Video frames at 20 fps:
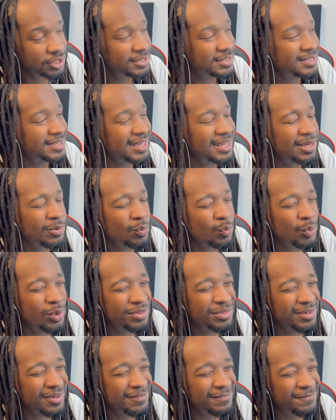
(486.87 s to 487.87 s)
said it
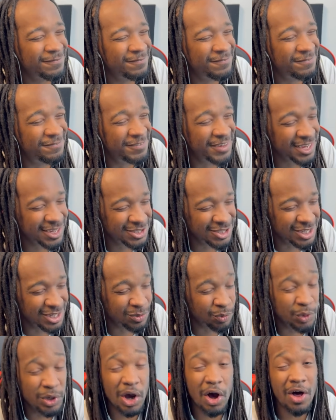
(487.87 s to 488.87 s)
with
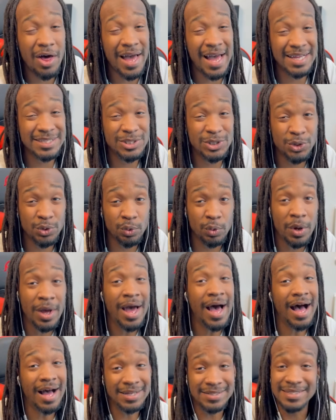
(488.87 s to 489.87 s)
conviction. We all had to
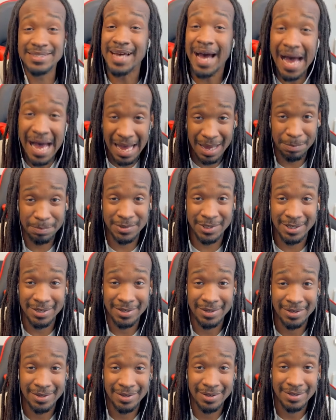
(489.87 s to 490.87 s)
adapt
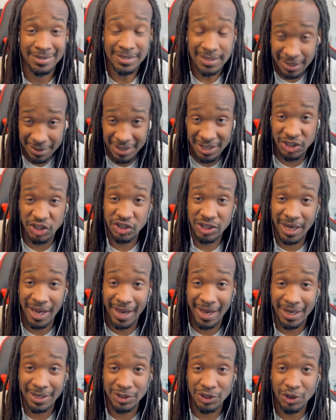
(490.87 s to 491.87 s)
to this
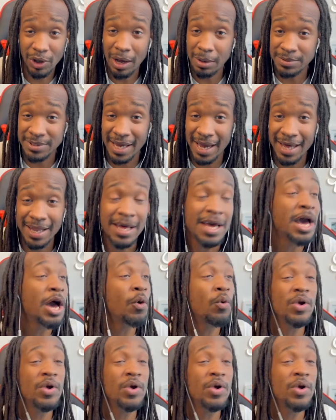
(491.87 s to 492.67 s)
change. You know what I'm saying?